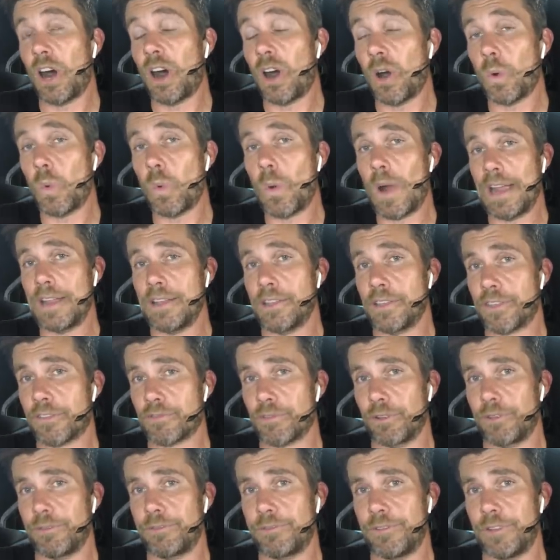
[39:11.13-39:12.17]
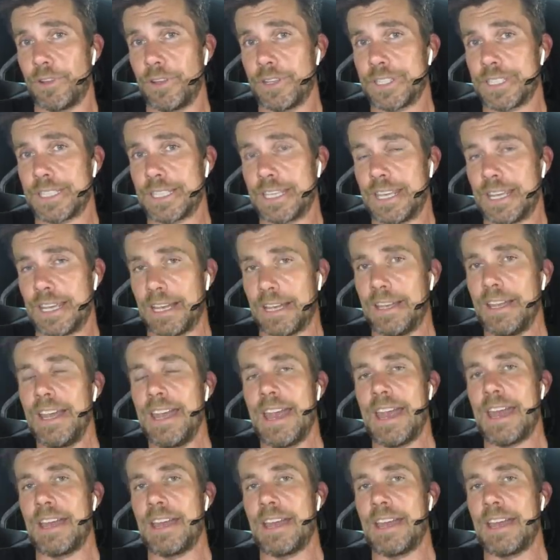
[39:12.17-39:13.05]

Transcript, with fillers: whole way through first gear.